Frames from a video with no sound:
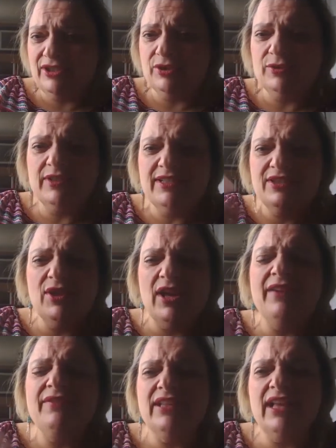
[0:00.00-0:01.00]
because you know i
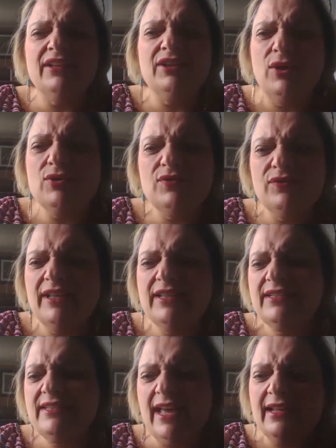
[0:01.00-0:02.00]
have a lot of coach
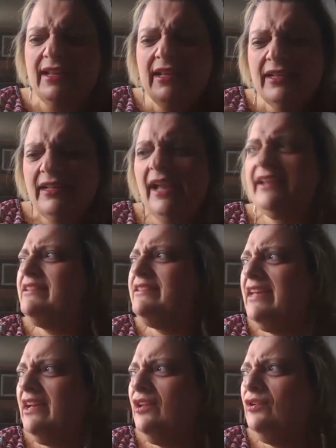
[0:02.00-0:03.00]
friends that kind of
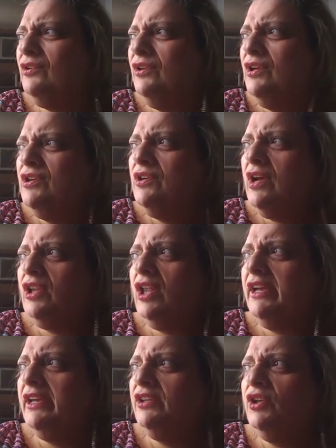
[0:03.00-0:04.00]
tell a
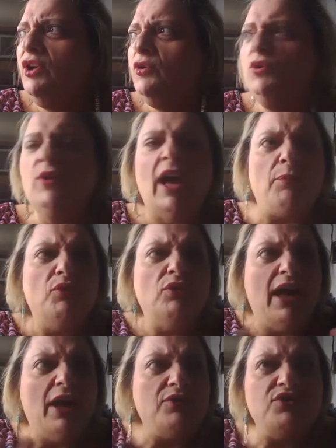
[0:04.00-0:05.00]
client you know you got to pull
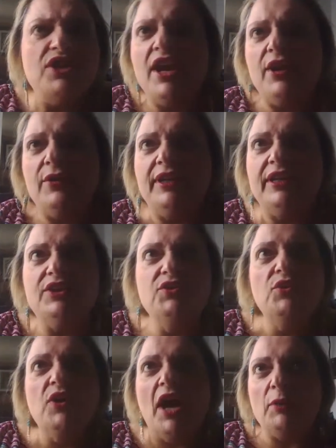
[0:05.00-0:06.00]
out dairy and you
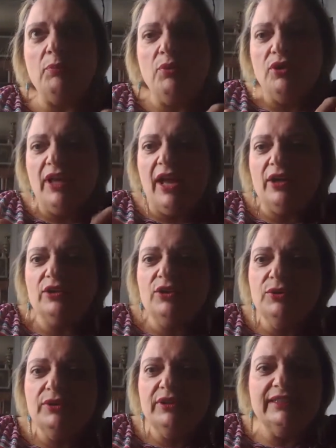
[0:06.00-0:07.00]
got to pull out
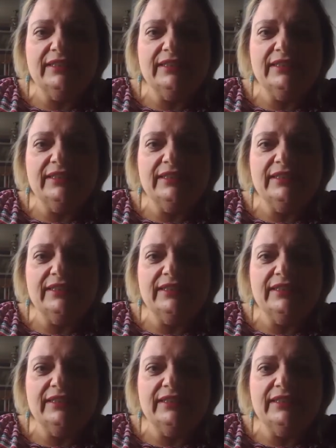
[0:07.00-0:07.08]
gluten